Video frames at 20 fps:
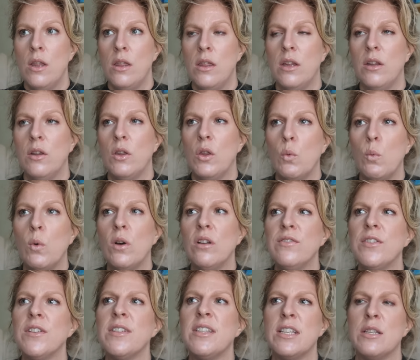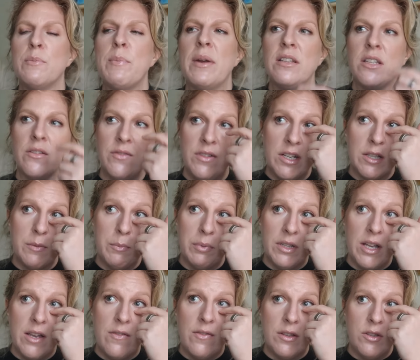the, the willful of
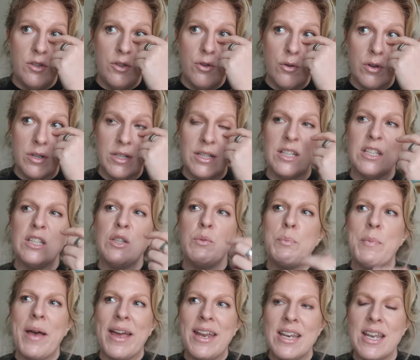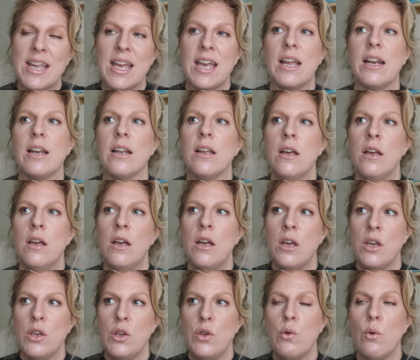disbelief is you're suspending
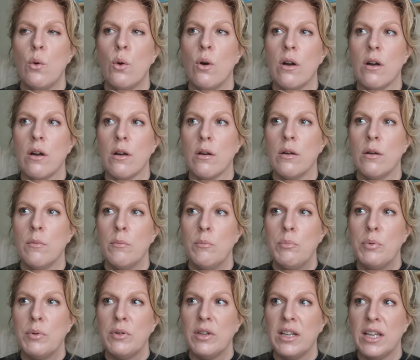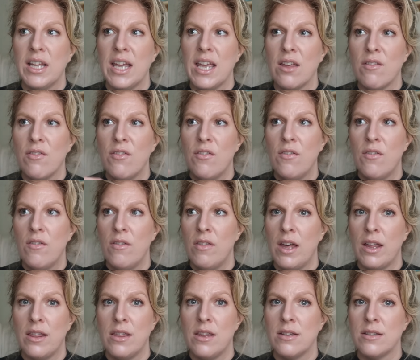your belief
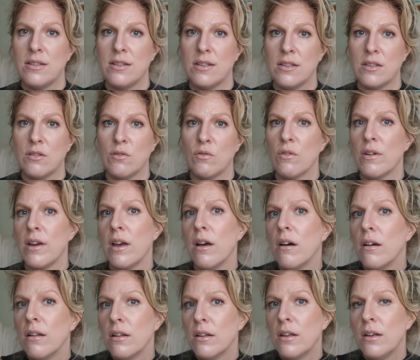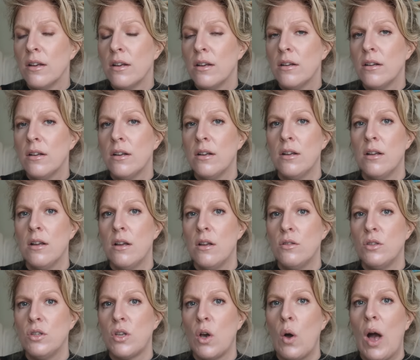that this isn't real.
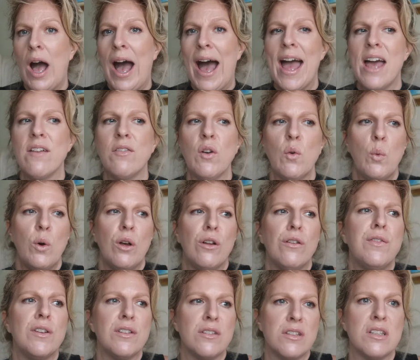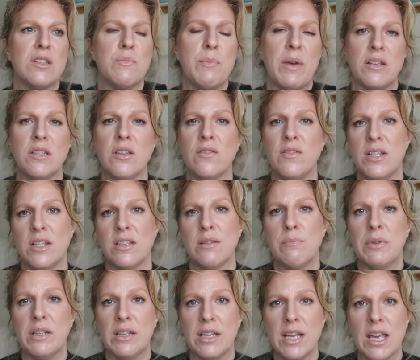So I have a willful of
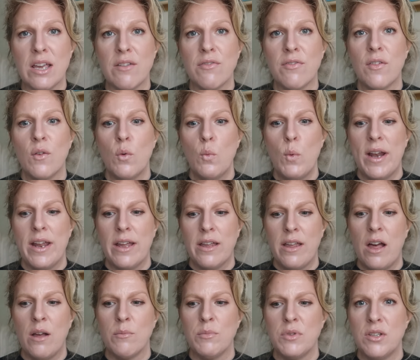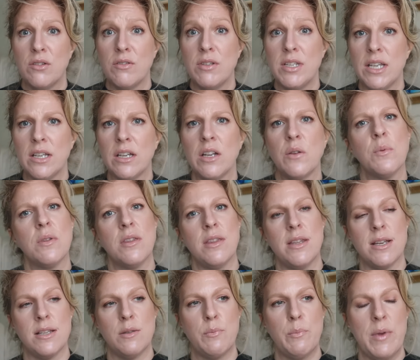disbelief when it comes to dealing with
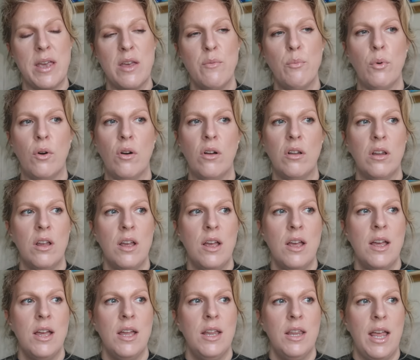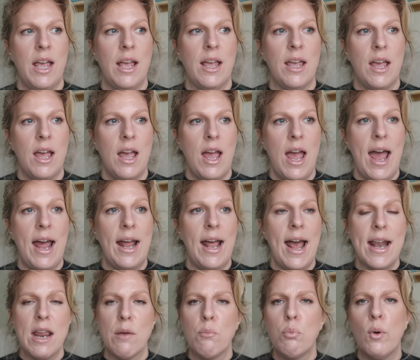these people. Like at
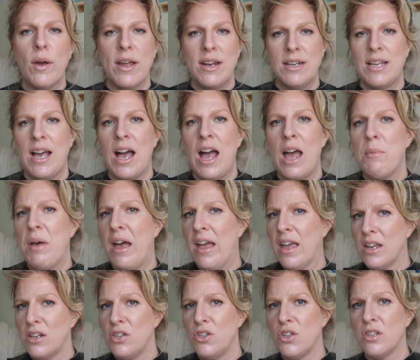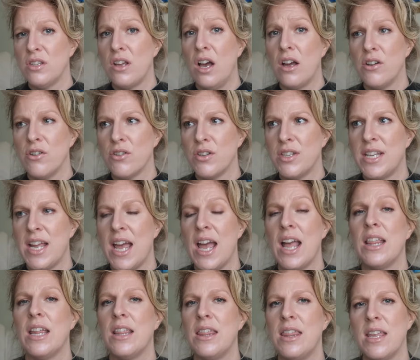any point in time, I can just
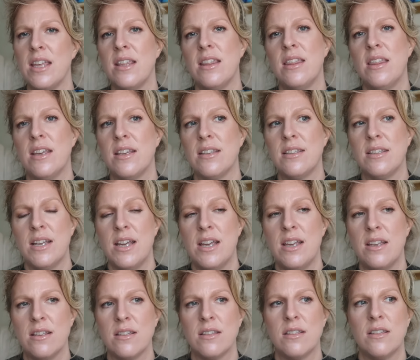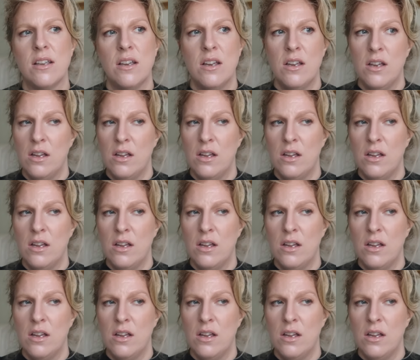understand that the, this is,